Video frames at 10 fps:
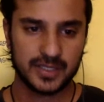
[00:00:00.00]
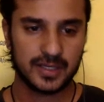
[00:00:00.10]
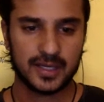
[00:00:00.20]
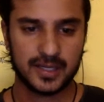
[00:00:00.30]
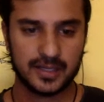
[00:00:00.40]

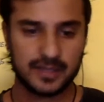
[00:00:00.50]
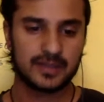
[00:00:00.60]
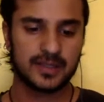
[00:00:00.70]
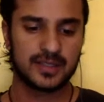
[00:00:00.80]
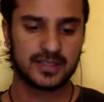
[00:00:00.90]
And
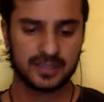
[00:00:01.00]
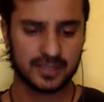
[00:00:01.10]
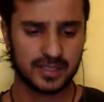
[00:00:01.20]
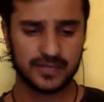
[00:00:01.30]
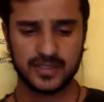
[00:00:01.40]
it's
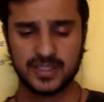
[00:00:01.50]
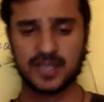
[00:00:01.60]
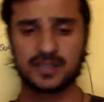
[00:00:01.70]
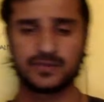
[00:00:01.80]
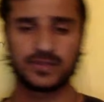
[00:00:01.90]
even
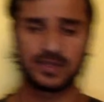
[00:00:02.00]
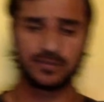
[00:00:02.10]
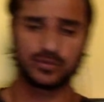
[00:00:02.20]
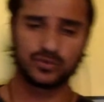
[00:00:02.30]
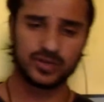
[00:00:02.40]
scientifically
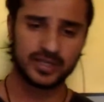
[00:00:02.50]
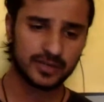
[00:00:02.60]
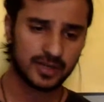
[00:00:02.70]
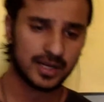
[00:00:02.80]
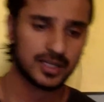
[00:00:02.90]
proven.
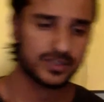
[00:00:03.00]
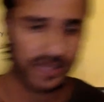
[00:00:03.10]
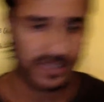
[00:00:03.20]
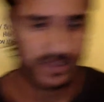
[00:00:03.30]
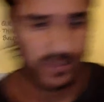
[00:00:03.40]
Even Carl Jung
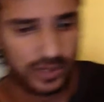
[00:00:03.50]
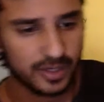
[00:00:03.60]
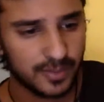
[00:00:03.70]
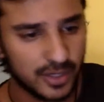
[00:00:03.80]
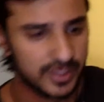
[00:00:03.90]
has
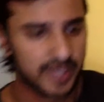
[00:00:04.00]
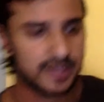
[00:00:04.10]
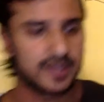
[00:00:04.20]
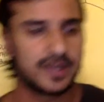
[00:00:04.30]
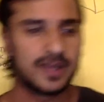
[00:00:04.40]
spoken about
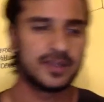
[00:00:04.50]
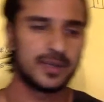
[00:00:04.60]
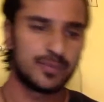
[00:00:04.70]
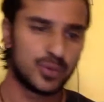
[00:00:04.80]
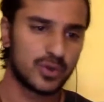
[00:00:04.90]
that,
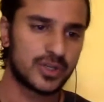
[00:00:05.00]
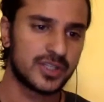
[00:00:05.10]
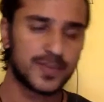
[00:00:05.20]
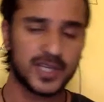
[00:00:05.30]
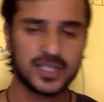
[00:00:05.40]
the
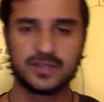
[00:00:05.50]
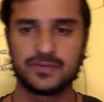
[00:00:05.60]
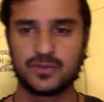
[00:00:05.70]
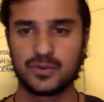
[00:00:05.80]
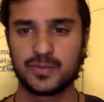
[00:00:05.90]
importance, especially
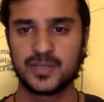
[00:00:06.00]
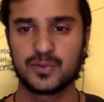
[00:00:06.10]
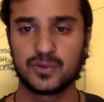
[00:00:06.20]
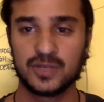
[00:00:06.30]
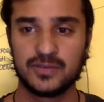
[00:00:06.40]
for
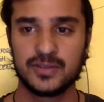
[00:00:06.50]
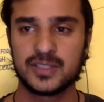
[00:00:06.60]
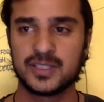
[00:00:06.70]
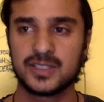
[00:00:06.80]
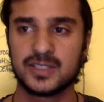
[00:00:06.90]
people who live in
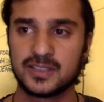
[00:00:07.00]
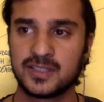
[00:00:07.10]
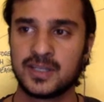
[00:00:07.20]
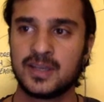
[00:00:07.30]
the cities.